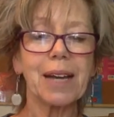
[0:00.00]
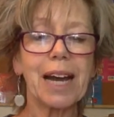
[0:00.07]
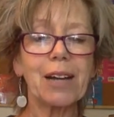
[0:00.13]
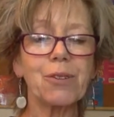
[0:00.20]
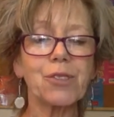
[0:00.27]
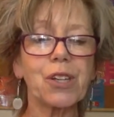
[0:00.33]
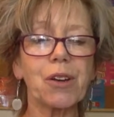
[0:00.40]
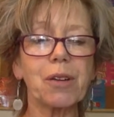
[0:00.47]

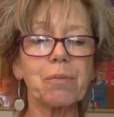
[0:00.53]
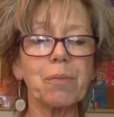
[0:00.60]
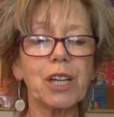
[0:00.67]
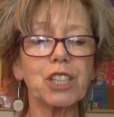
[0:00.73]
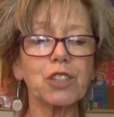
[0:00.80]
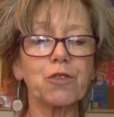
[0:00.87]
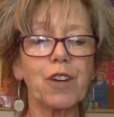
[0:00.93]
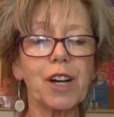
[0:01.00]
I was going
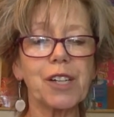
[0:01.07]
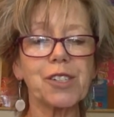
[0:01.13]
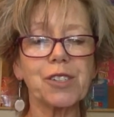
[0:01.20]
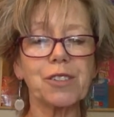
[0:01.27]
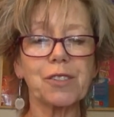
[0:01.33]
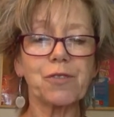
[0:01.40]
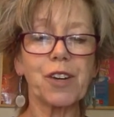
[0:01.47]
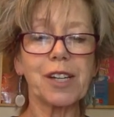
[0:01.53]
much
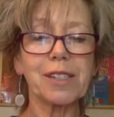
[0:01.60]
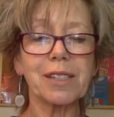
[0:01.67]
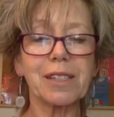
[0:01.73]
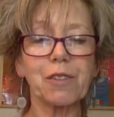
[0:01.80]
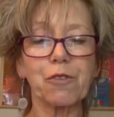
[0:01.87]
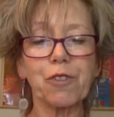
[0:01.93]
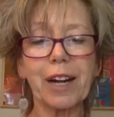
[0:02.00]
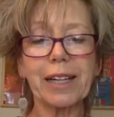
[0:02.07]
faster
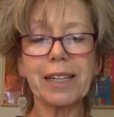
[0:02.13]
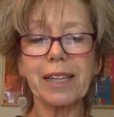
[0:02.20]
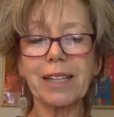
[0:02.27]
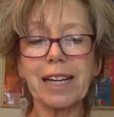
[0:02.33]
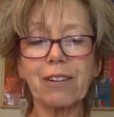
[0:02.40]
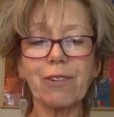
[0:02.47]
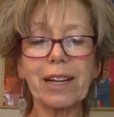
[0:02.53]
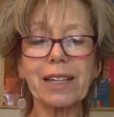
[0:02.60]
than Frankie,
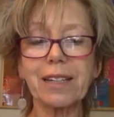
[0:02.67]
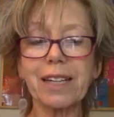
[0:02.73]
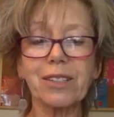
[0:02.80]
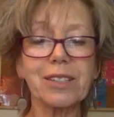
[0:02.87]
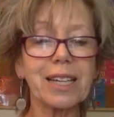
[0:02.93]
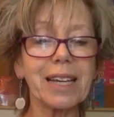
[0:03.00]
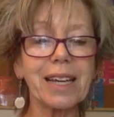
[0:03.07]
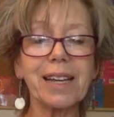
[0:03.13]
and I reckoned I
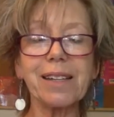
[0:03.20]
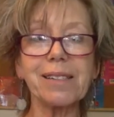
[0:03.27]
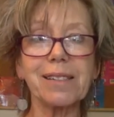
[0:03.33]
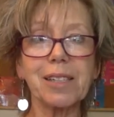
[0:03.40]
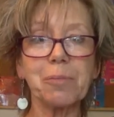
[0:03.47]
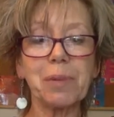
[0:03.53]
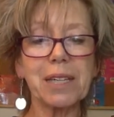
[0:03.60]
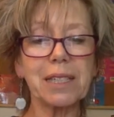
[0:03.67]
could
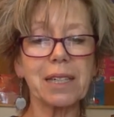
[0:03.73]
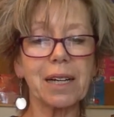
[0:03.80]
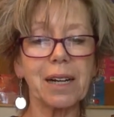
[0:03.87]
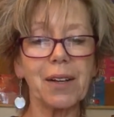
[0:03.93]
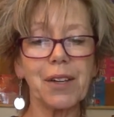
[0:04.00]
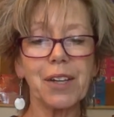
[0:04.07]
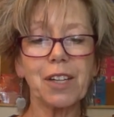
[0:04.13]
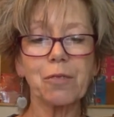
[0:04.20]
easily beat
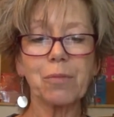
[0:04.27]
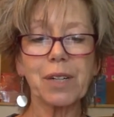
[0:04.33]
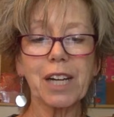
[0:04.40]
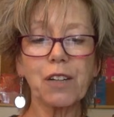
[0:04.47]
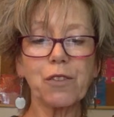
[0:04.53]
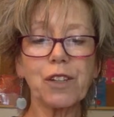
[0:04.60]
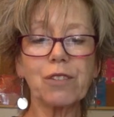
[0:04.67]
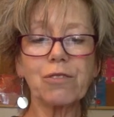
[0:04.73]
her, but
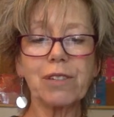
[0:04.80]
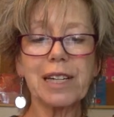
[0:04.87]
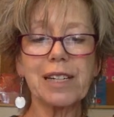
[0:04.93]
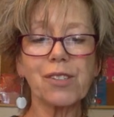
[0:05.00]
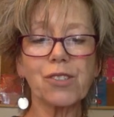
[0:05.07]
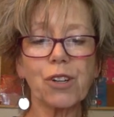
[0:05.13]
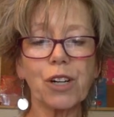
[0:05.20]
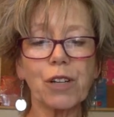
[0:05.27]
I'd feel really
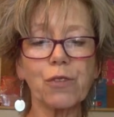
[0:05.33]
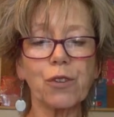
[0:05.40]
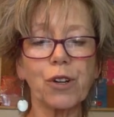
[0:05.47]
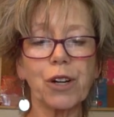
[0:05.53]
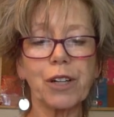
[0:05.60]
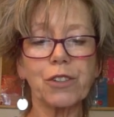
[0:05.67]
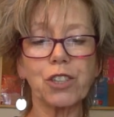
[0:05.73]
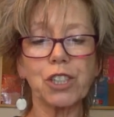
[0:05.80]
sorry for
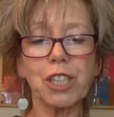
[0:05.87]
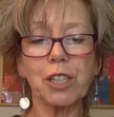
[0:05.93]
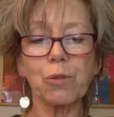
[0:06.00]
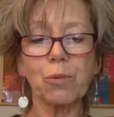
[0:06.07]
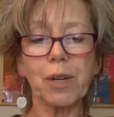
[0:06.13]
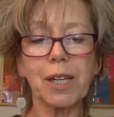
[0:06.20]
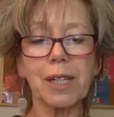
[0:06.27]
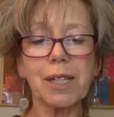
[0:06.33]
her if she
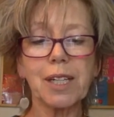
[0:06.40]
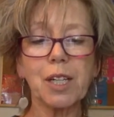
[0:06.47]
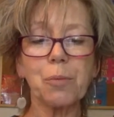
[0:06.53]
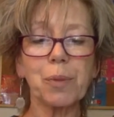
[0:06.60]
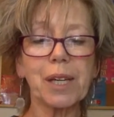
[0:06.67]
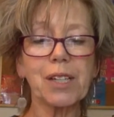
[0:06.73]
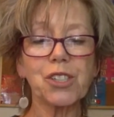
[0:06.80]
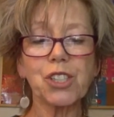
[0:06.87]
didn't win,
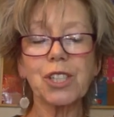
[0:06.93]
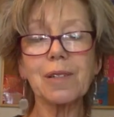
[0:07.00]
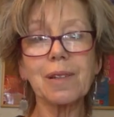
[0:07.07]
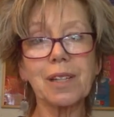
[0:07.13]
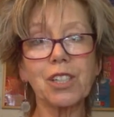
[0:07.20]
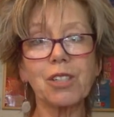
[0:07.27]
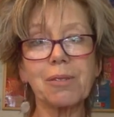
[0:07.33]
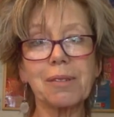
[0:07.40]
because she'd
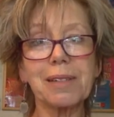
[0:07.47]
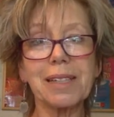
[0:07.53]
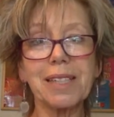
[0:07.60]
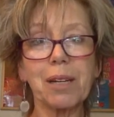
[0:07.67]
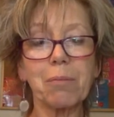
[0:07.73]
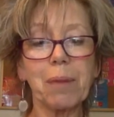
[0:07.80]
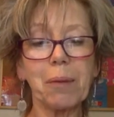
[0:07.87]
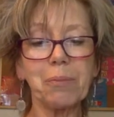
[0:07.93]
think she was
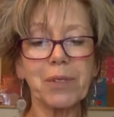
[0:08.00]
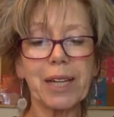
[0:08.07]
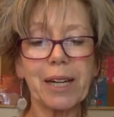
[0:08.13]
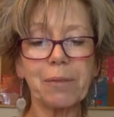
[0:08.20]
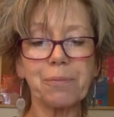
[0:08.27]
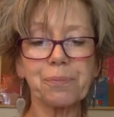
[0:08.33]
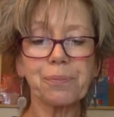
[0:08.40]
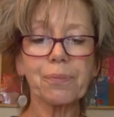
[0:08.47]
letting Mum
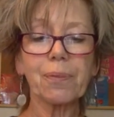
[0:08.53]
down.